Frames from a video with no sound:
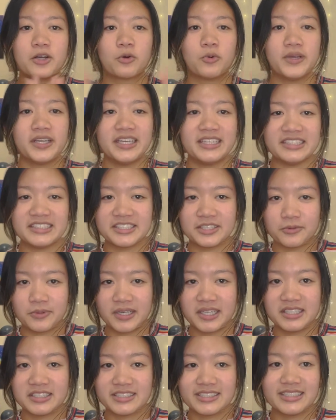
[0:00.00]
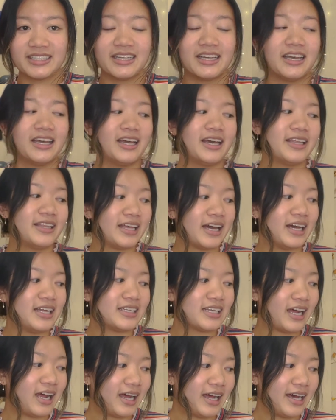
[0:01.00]
quick and easy ways that
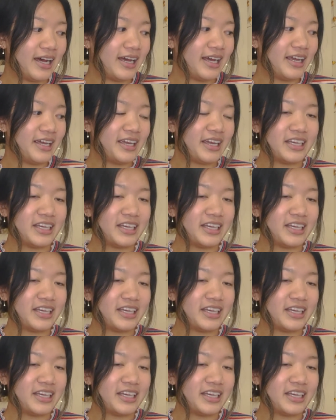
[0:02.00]
I,